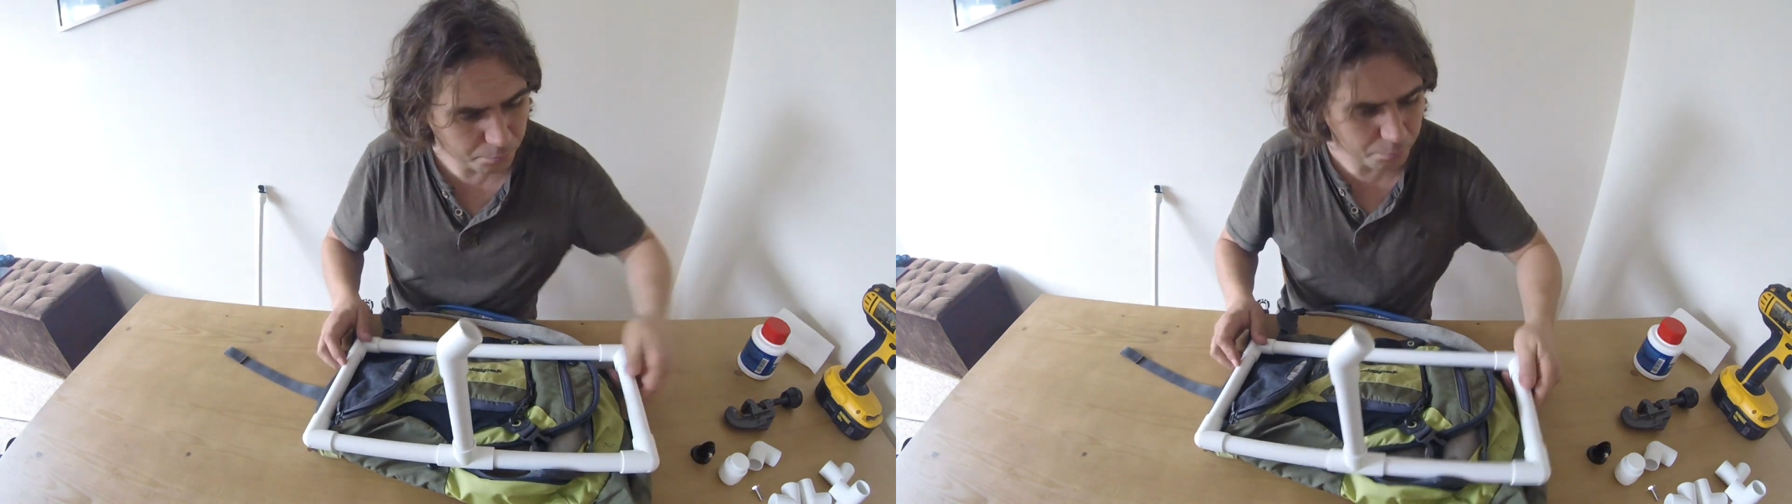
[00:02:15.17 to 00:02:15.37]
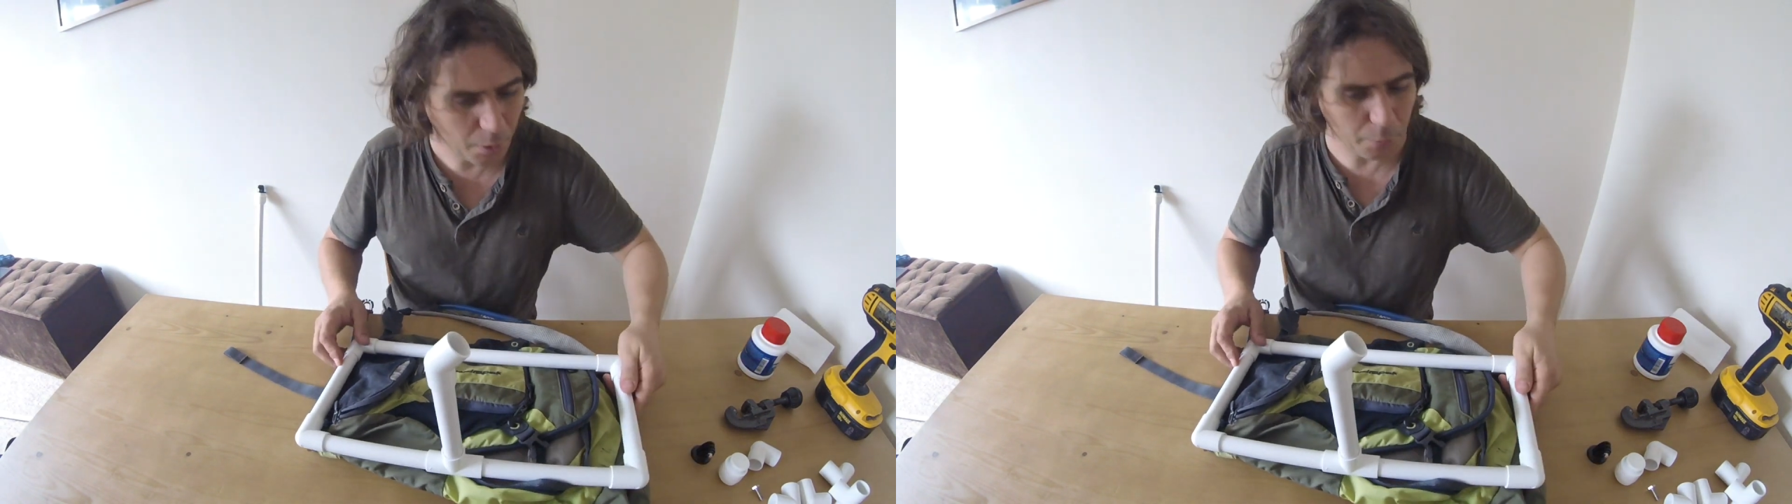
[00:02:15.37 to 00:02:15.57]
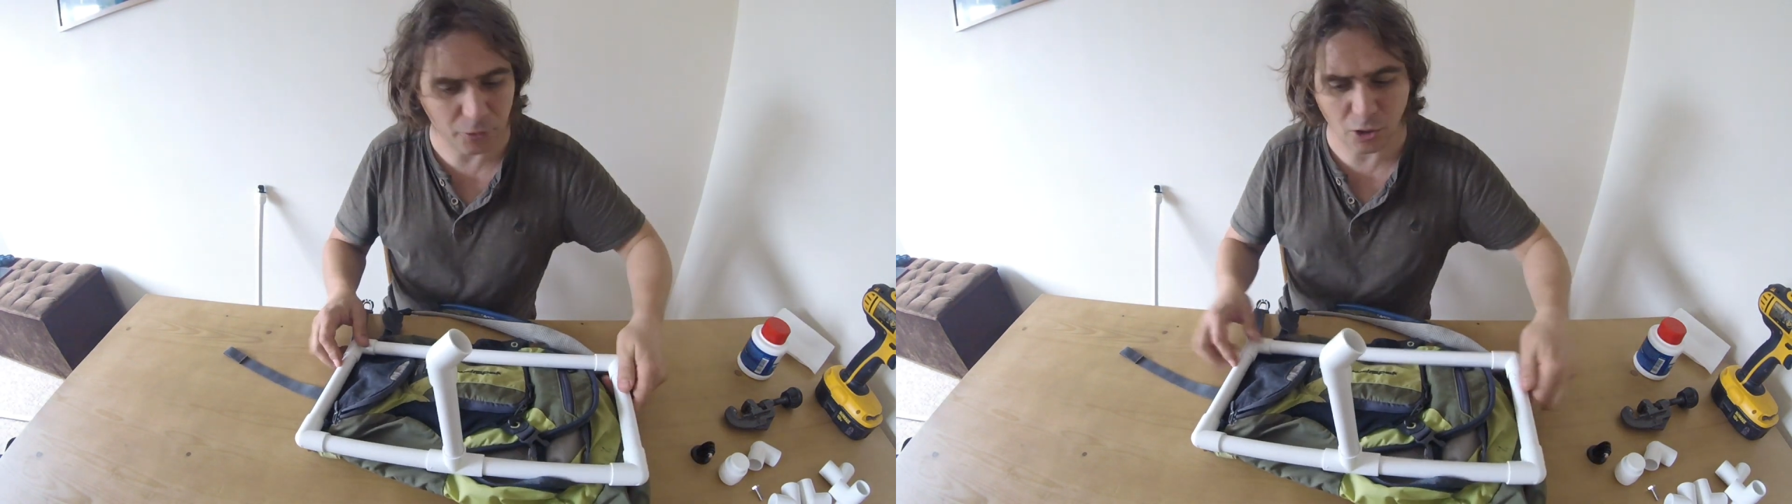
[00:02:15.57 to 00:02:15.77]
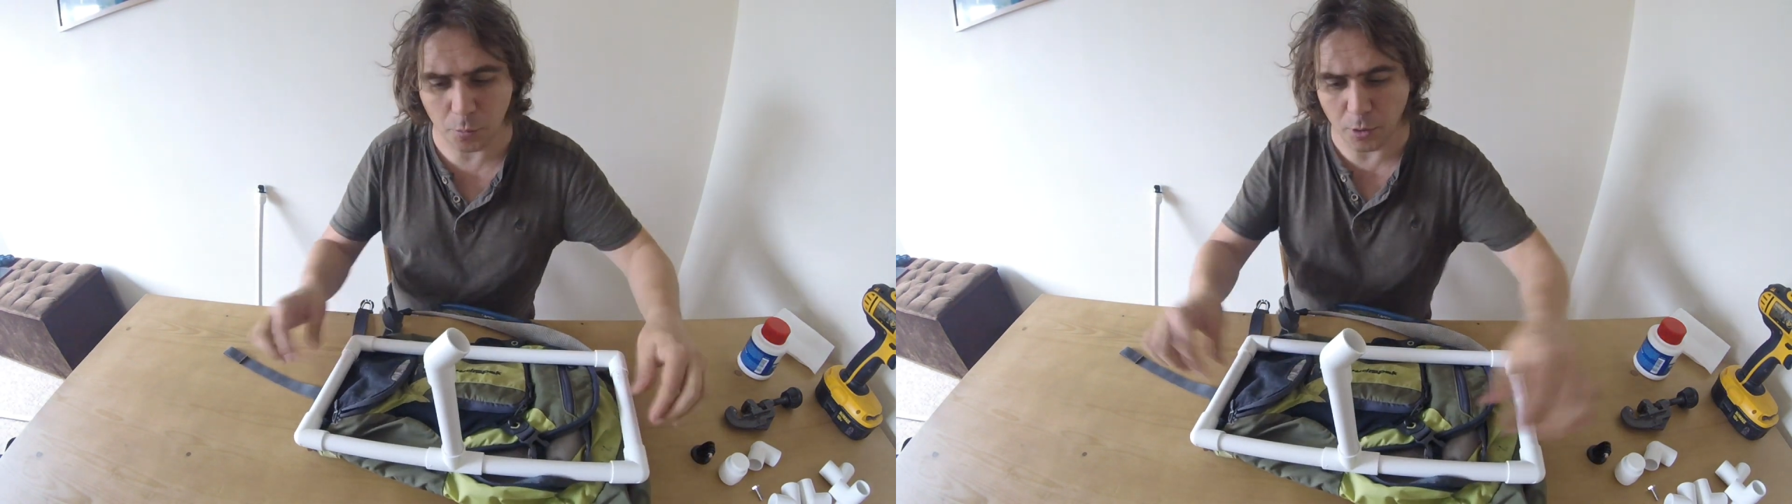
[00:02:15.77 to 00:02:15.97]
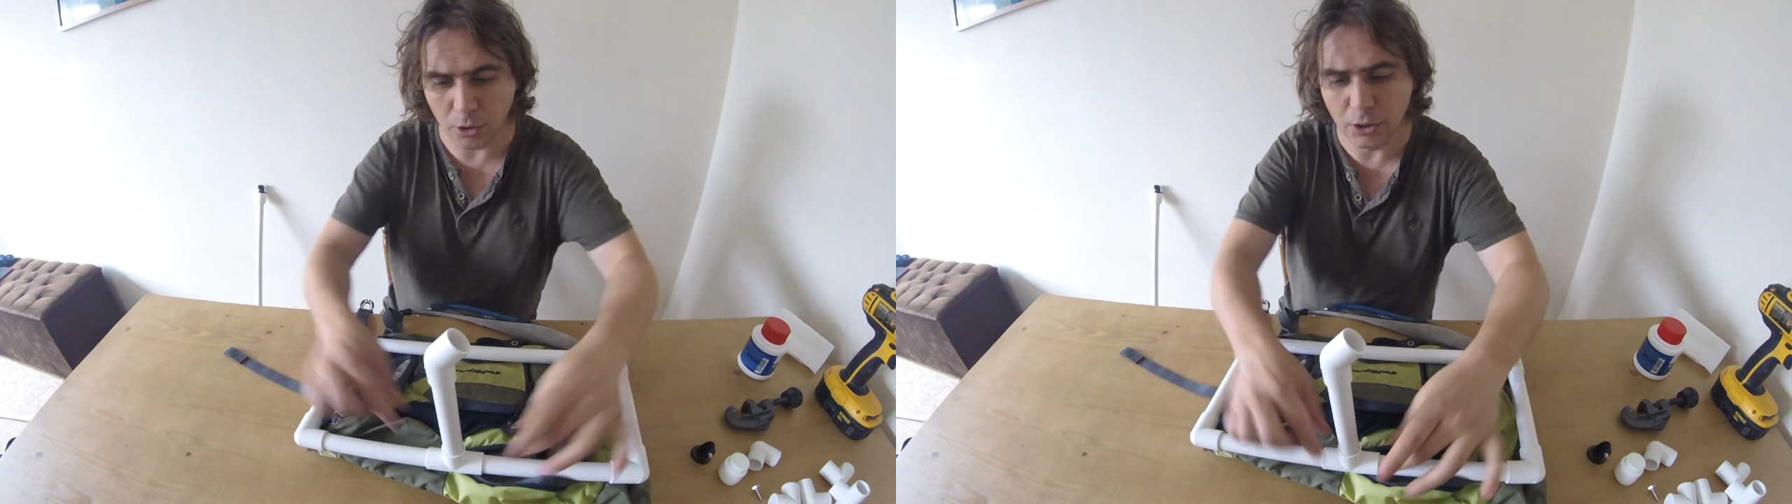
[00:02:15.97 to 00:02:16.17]
popped the
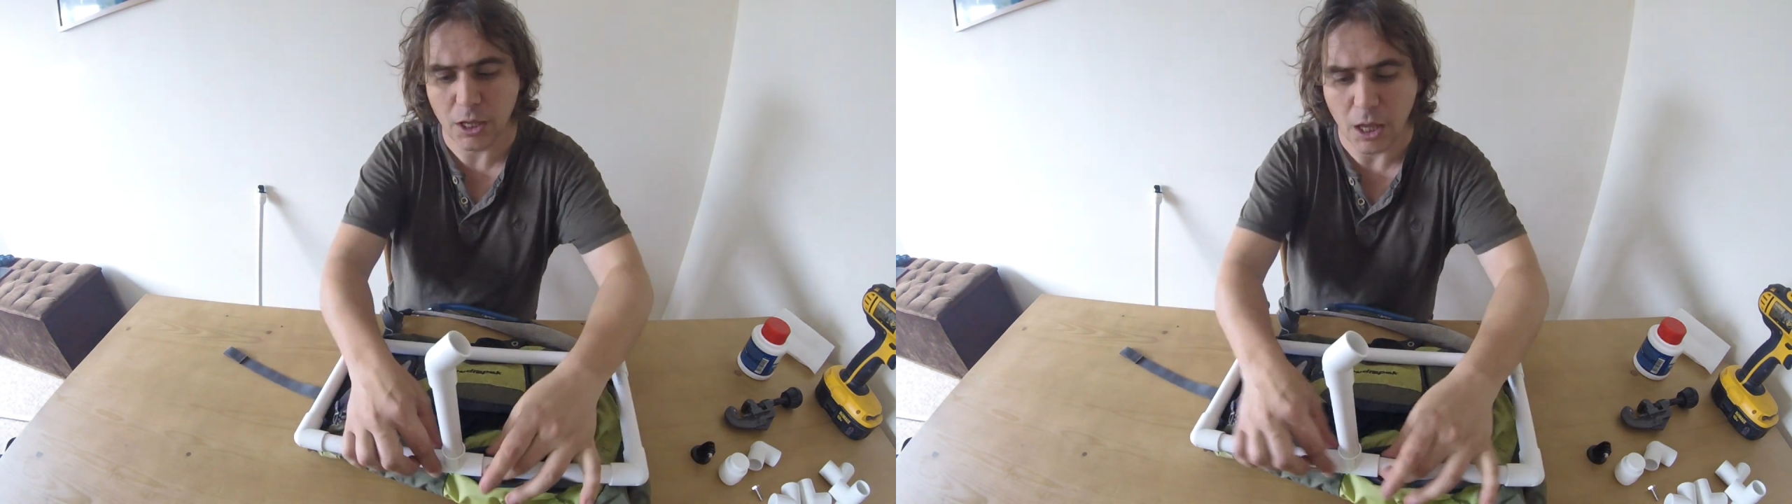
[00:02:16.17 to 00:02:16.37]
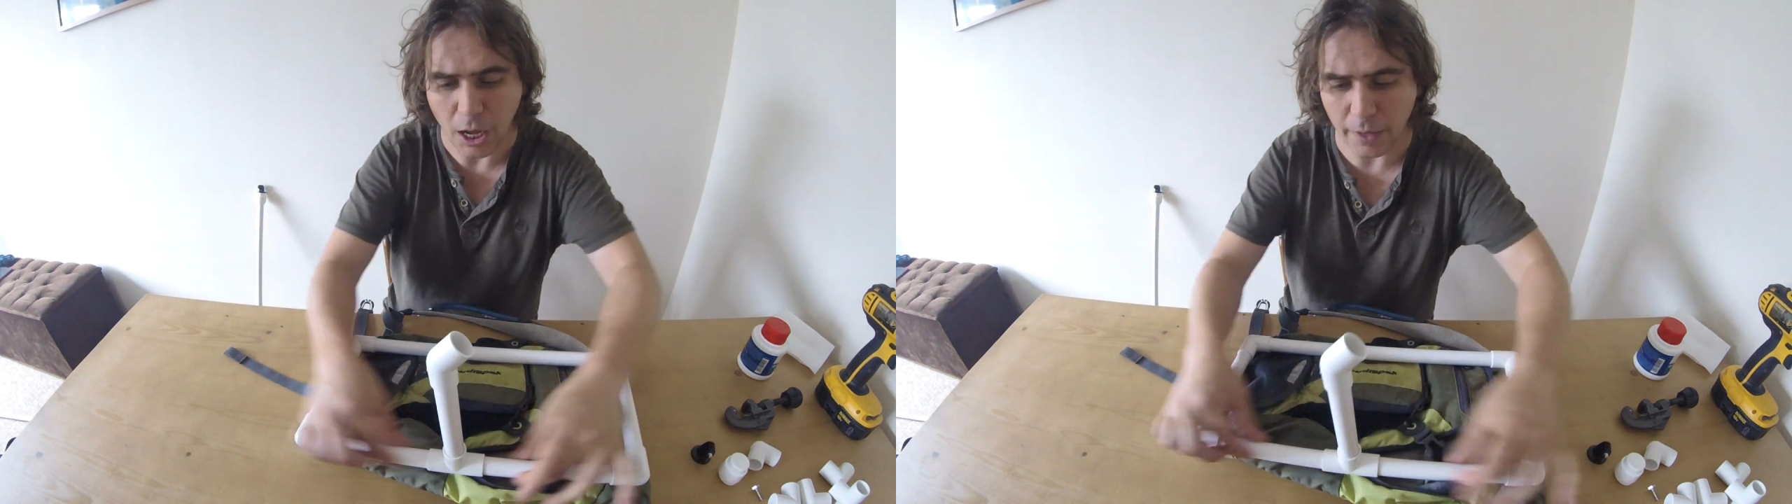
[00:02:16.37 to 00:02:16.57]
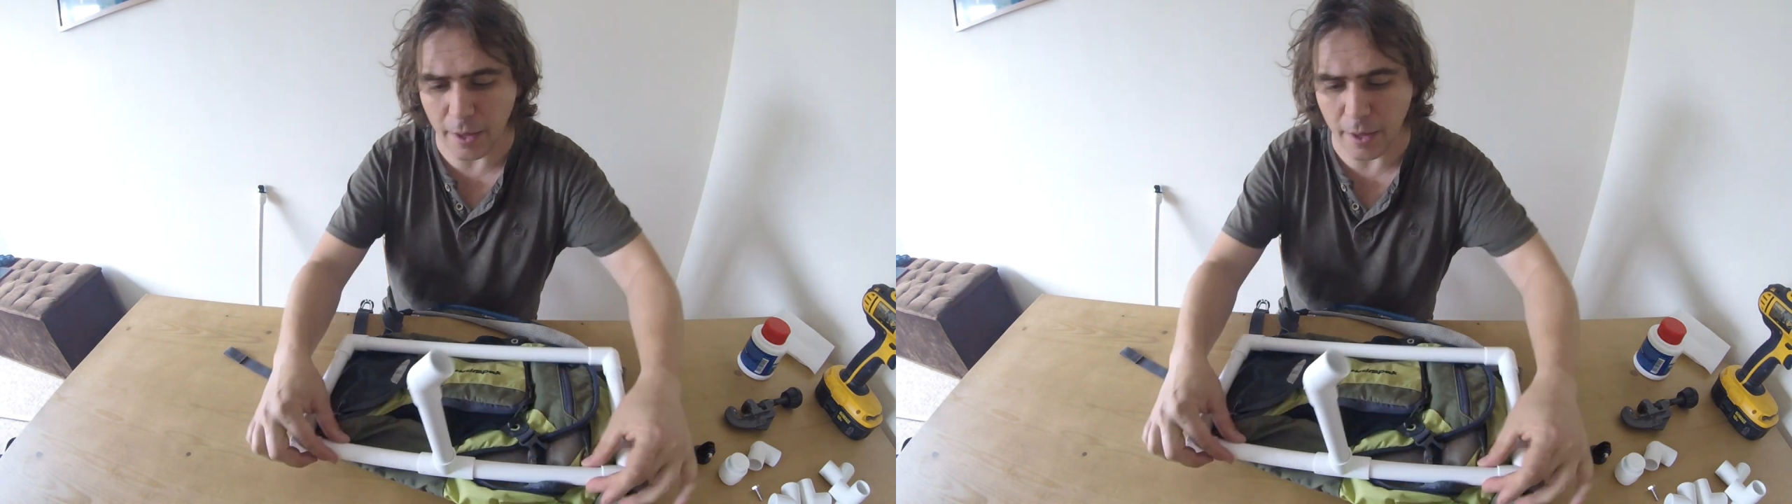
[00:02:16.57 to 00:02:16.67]
top on, and